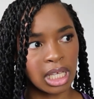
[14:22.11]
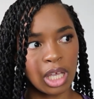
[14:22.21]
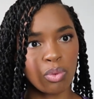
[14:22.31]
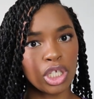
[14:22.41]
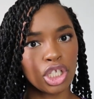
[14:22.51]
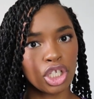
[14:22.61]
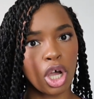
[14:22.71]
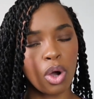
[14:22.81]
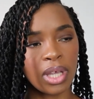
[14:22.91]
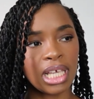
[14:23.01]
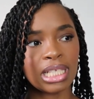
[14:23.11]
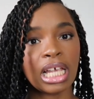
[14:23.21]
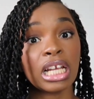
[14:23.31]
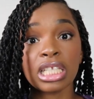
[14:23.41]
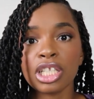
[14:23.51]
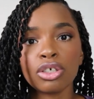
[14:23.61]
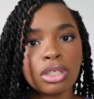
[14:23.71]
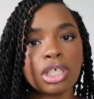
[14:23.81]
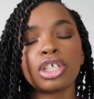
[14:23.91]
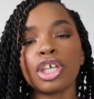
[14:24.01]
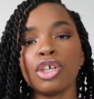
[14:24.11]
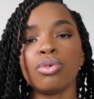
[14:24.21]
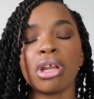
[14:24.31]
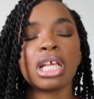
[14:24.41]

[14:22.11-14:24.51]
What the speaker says: it was so easy, and it still looked cute.